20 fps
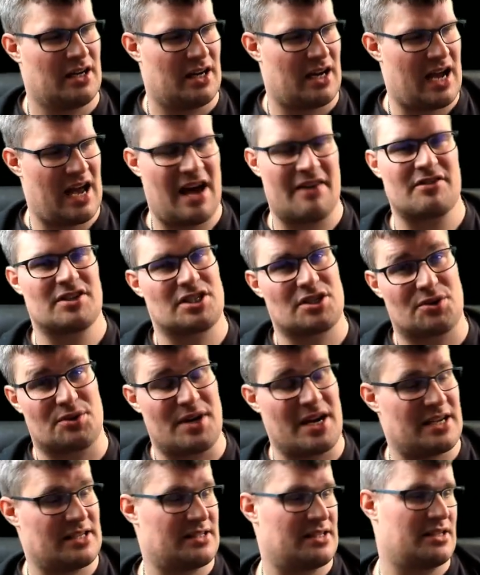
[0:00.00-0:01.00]
I haven't
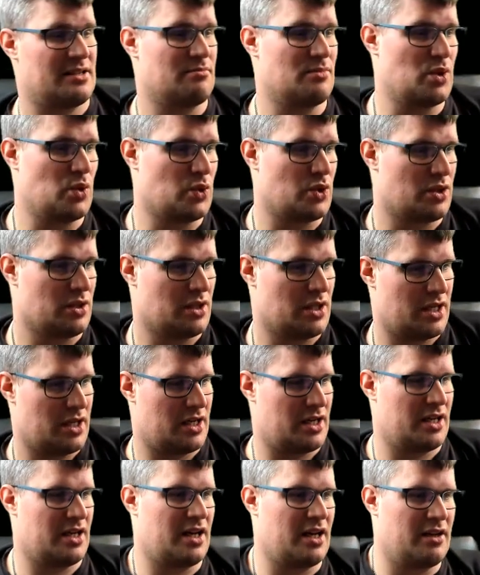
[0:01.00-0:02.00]
created a, uh,
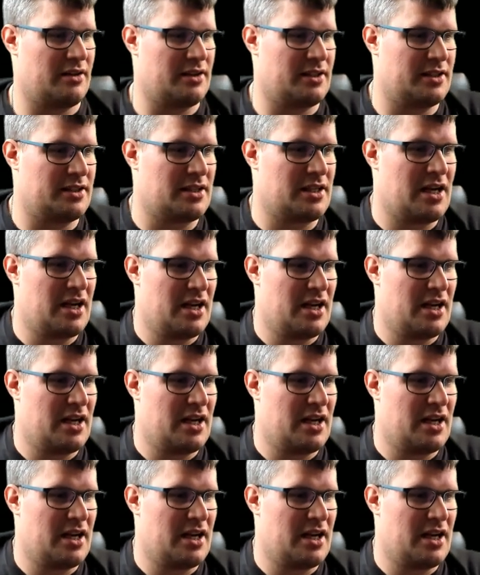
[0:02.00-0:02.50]
uh,